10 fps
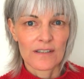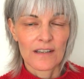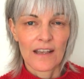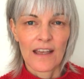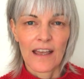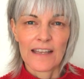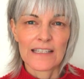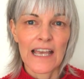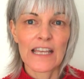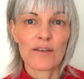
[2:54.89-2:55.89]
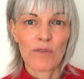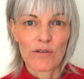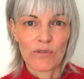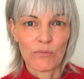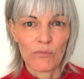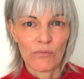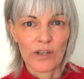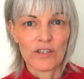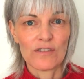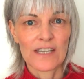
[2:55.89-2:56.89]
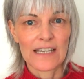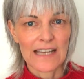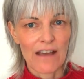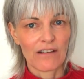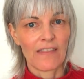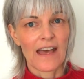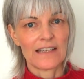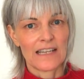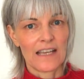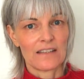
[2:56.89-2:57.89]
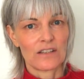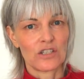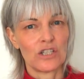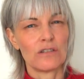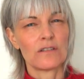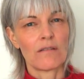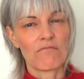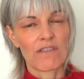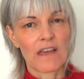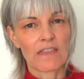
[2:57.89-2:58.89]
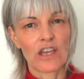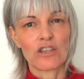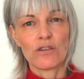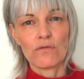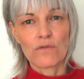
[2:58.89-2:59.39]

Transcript: and take a moment when you sit down at that desk to do something that you